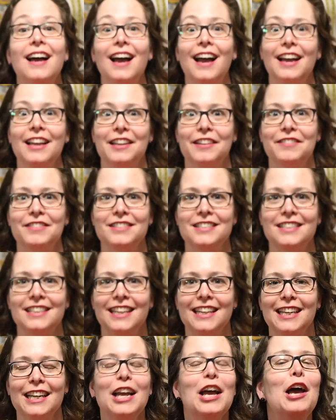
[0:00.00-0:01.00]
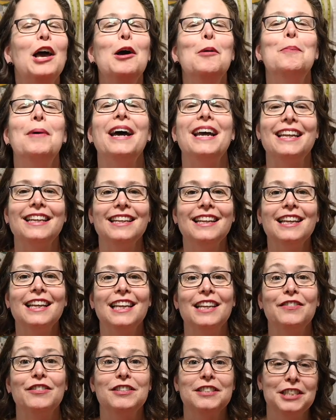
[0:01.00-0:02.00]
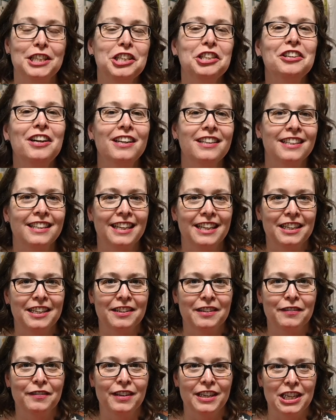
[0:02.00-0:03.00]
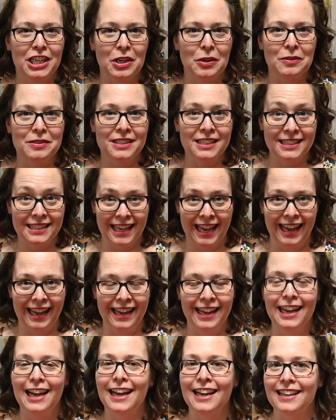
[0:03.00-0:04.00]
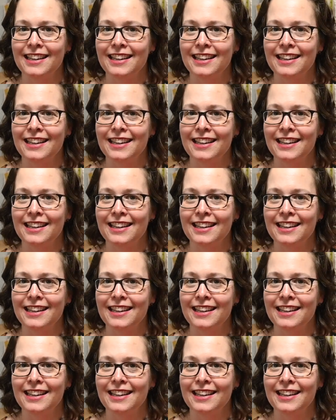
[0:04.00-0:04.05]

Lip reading: I love this thing. But if you stick around to the end of the video today,